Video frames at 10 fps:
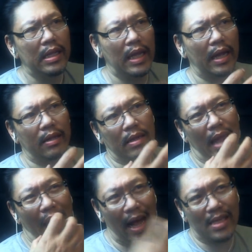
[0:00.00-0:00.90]
That
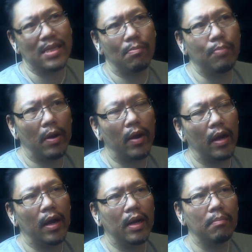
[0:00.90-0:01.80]
has some
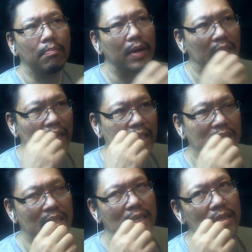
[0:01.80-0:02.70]
bearing on it, but
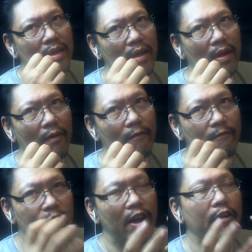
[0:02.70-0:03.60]
that's
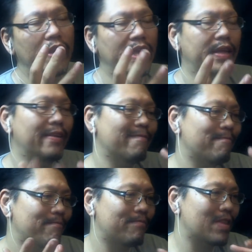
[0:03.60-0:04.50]

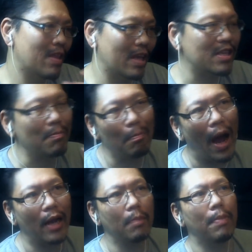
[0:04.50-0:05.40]
a
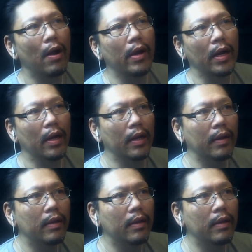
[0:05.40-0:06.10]
minor bearing on it.